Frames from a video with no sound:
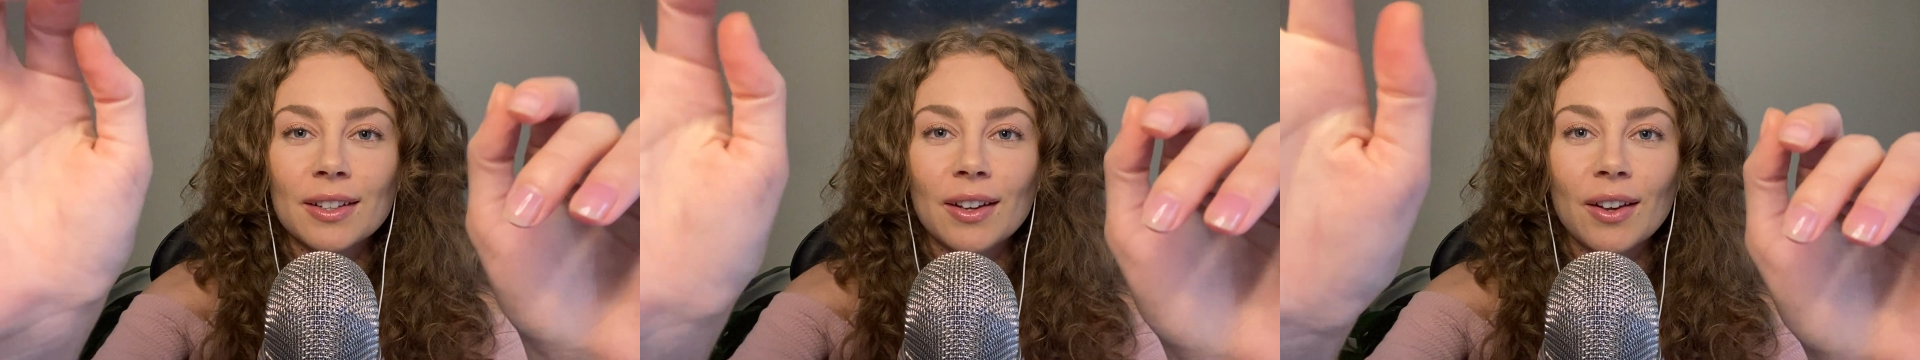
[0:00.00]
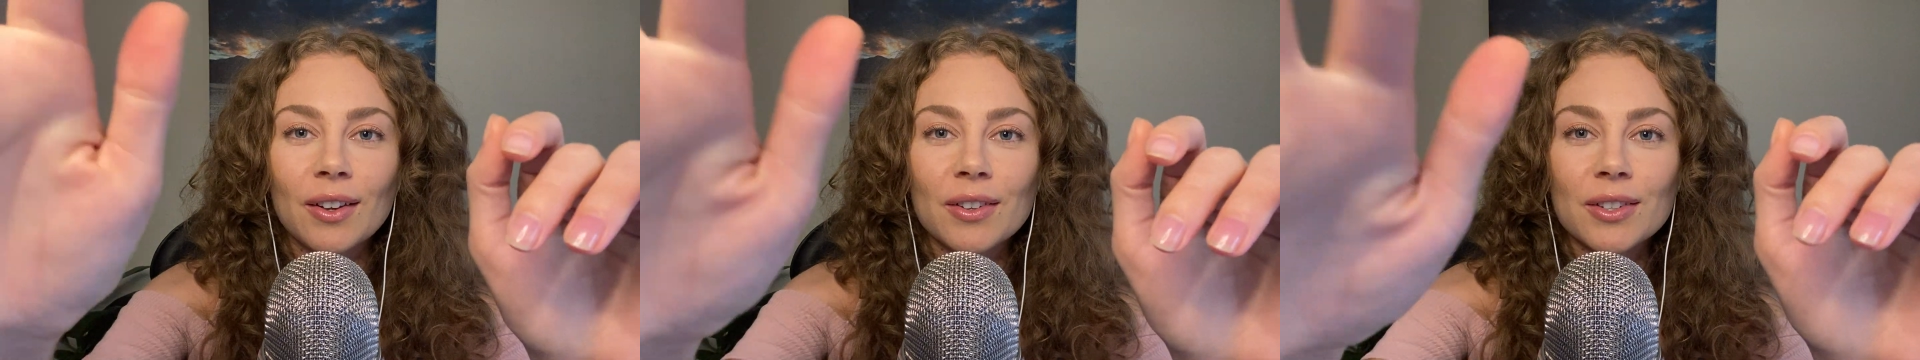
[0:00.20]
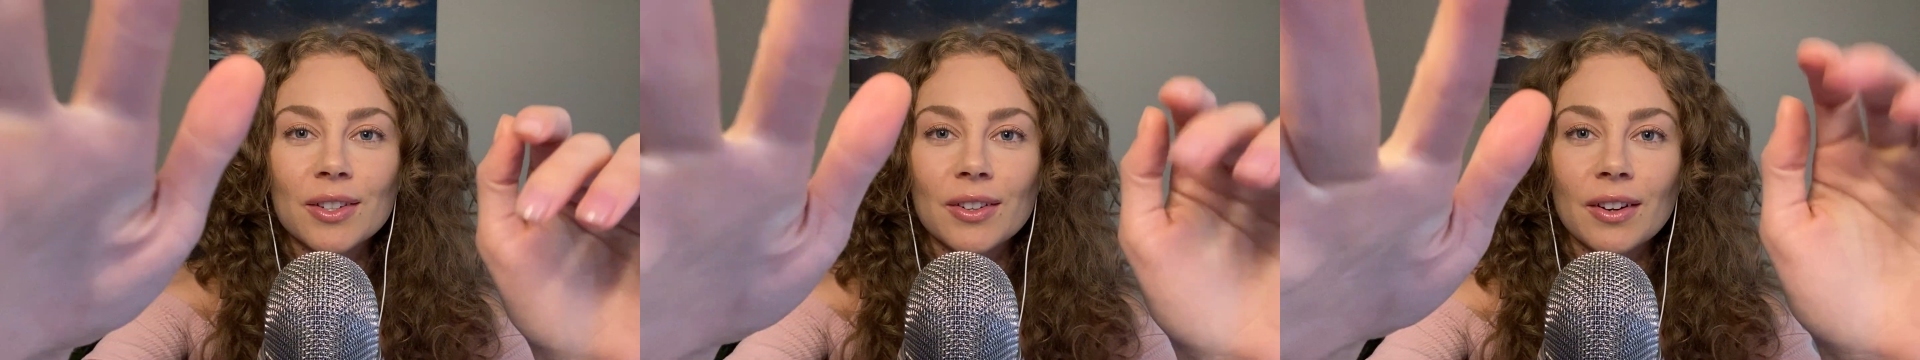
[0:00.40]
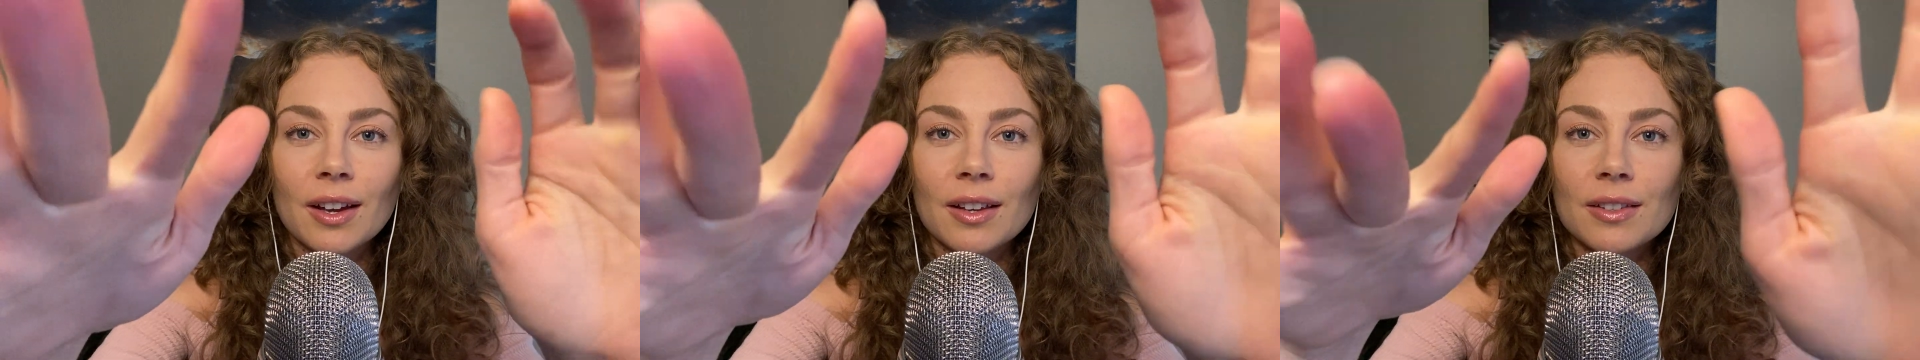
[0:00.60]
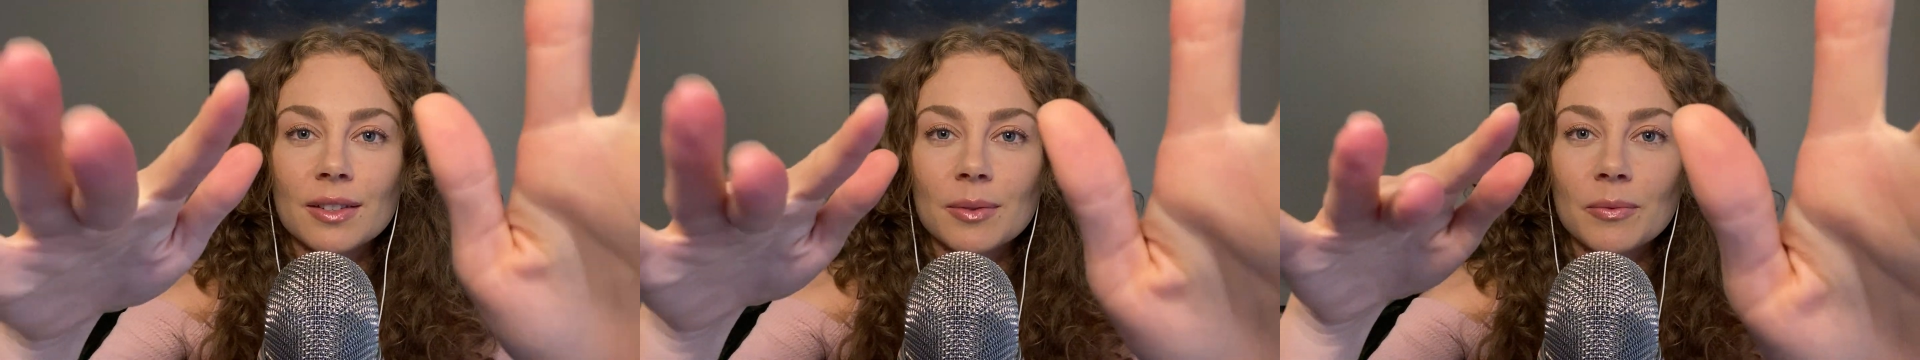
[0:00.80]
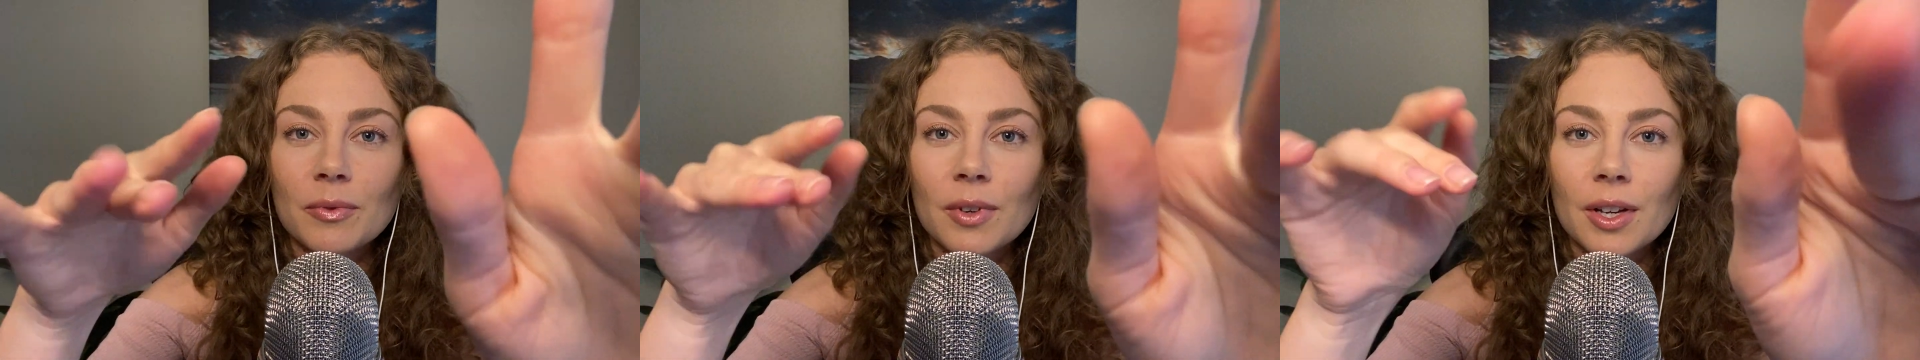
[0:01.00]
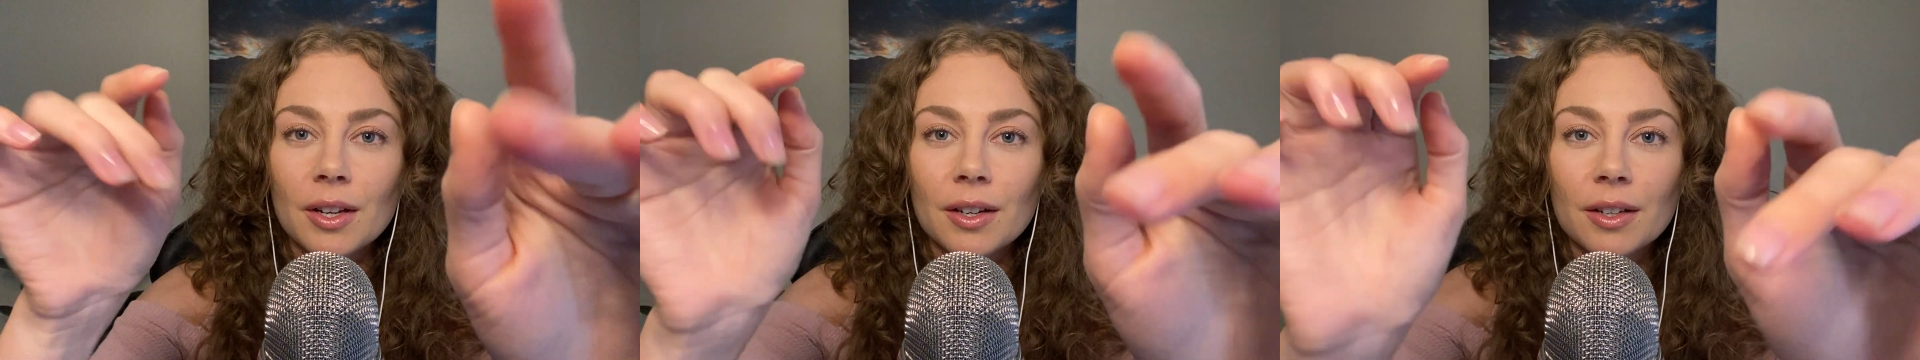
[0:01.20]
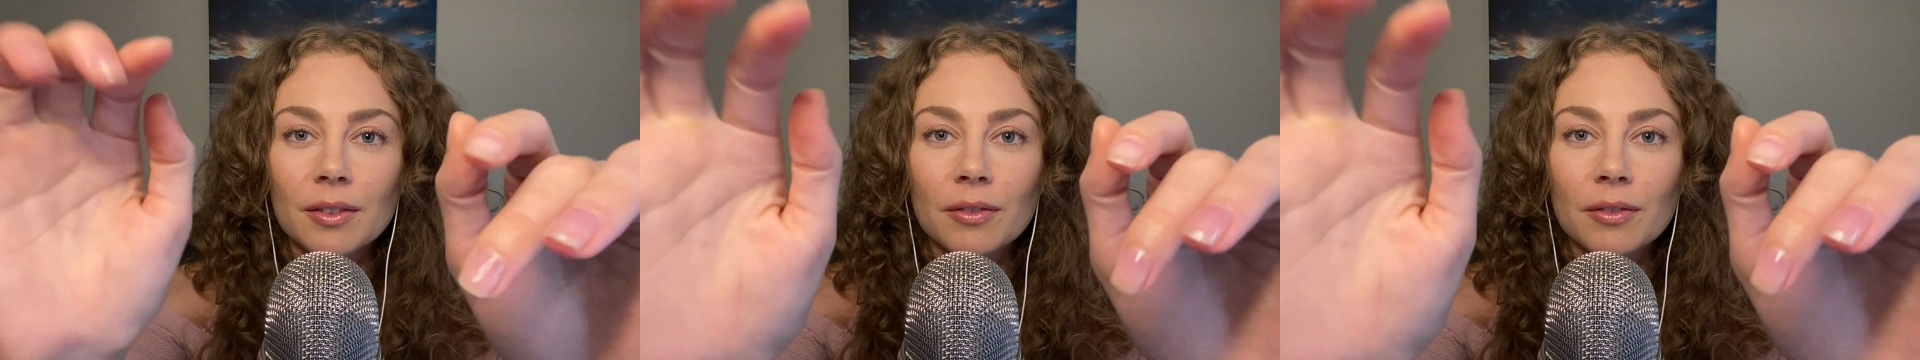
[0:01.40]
also has some very,